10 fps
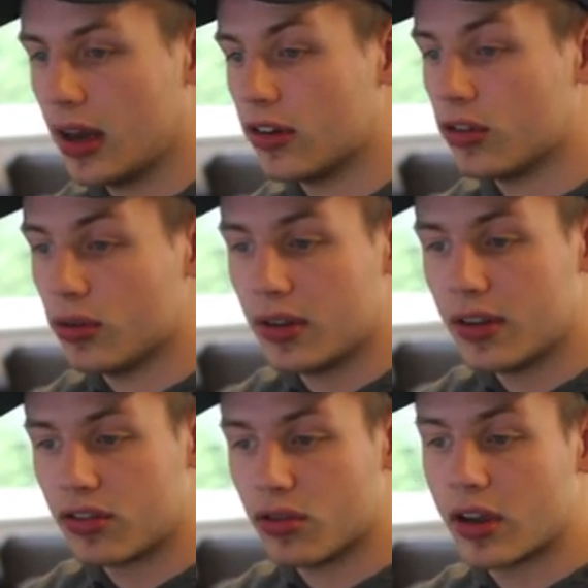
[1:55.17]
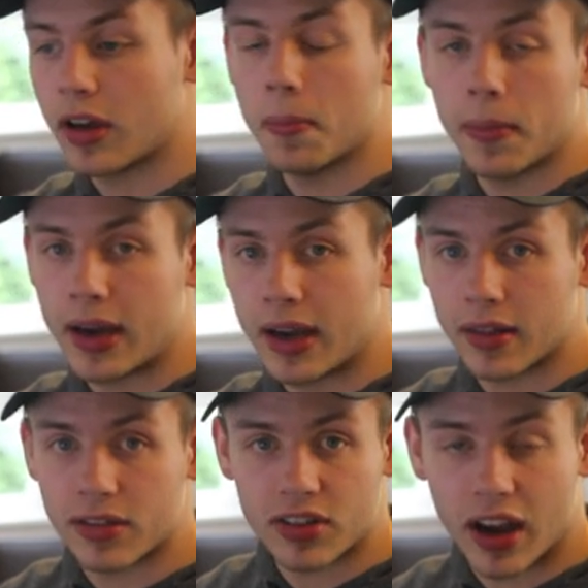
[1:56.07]
To do this, you can compare
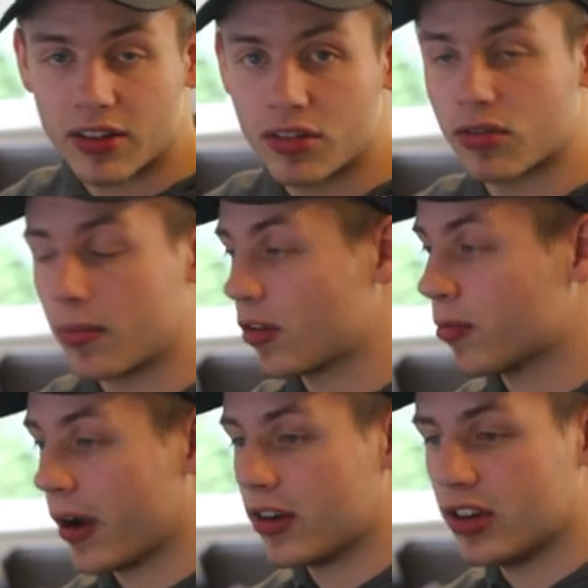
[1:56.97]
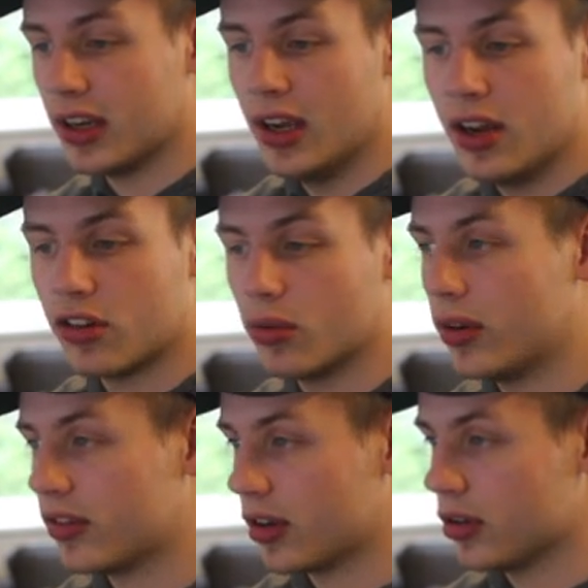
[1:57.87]
the sizes from the sprite sheet to the
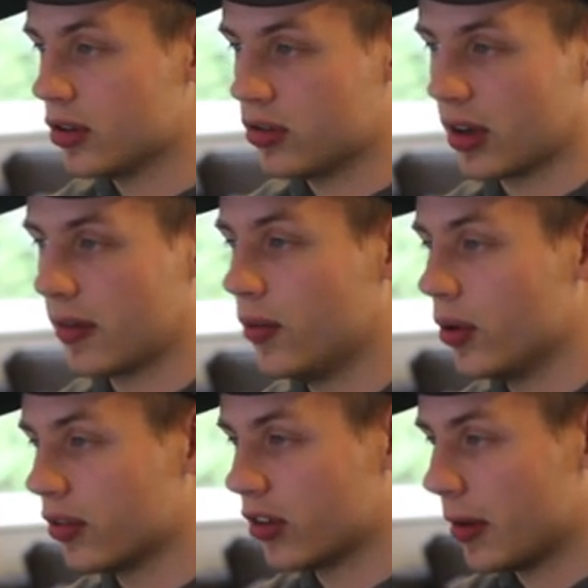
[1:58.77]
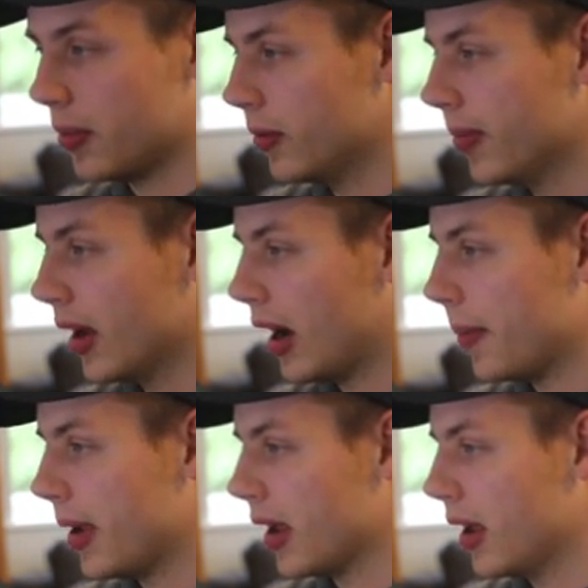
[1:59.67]
ones that you're using. For example, I
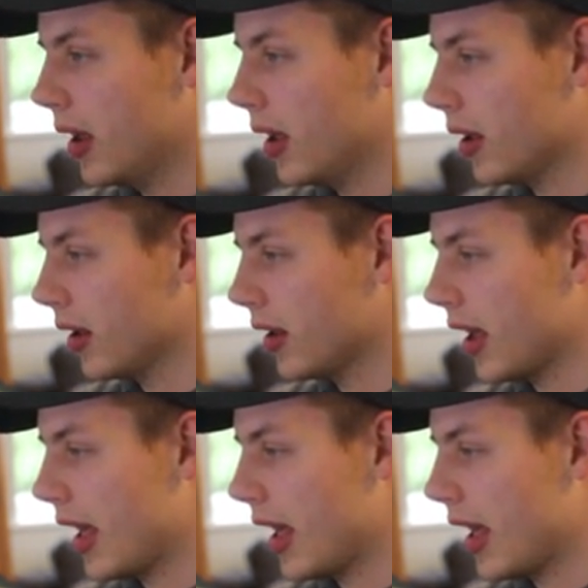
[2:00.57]
may get